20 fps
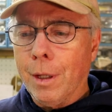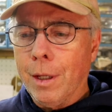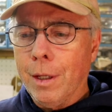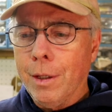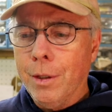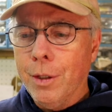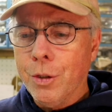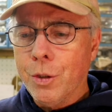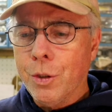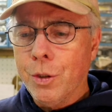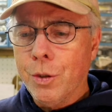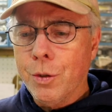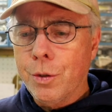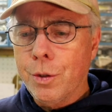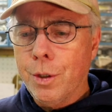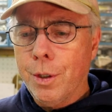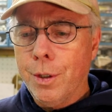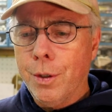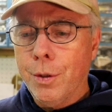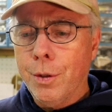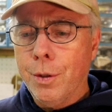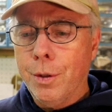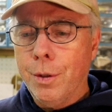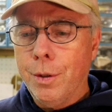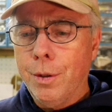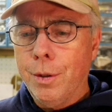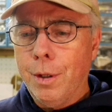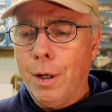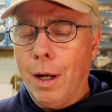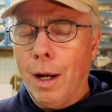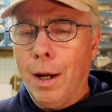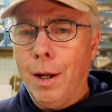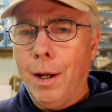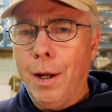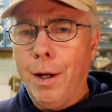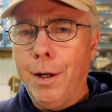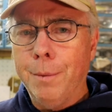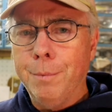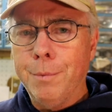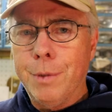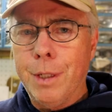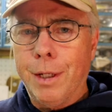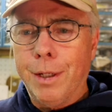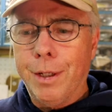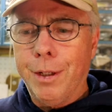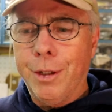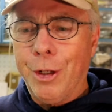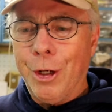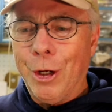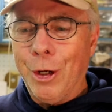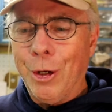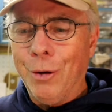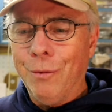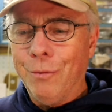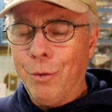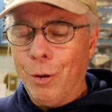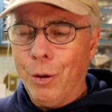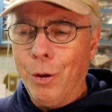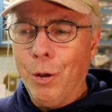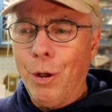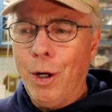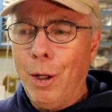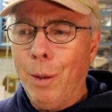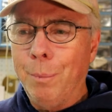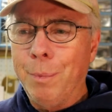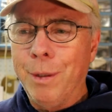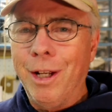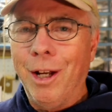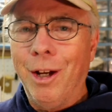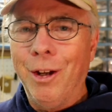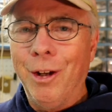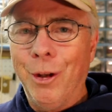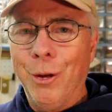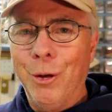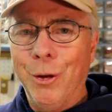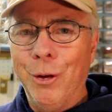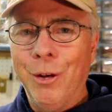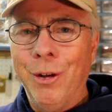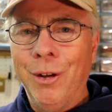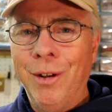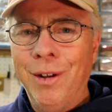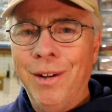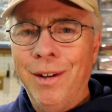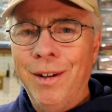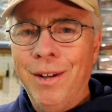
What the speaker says: This is I am taking care of or helping out other